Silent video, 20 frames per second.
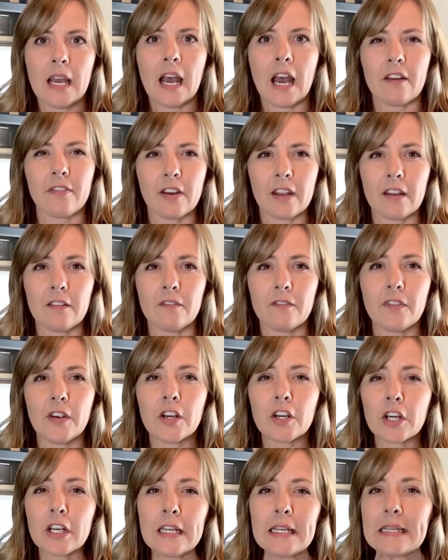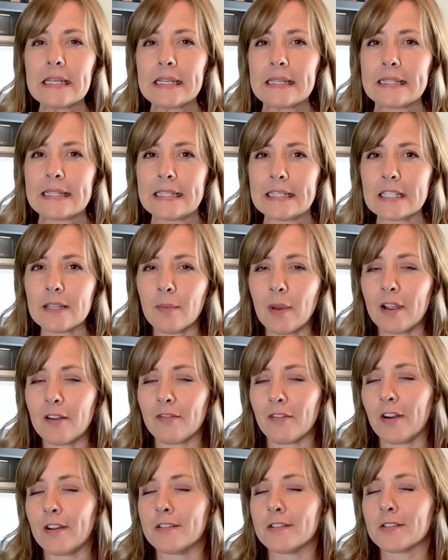I find it very easy to make
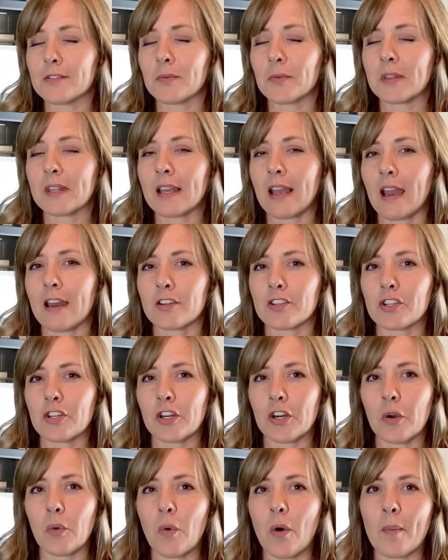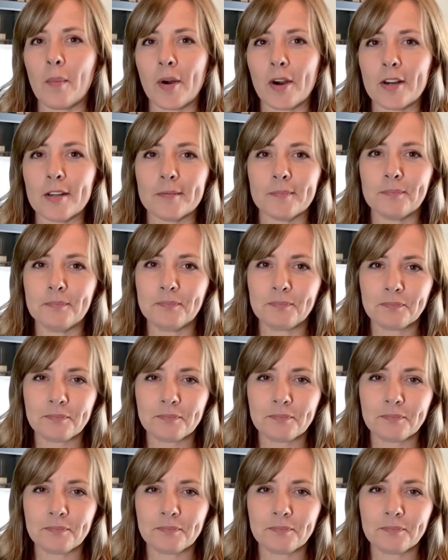friends with the cashier at Walmart.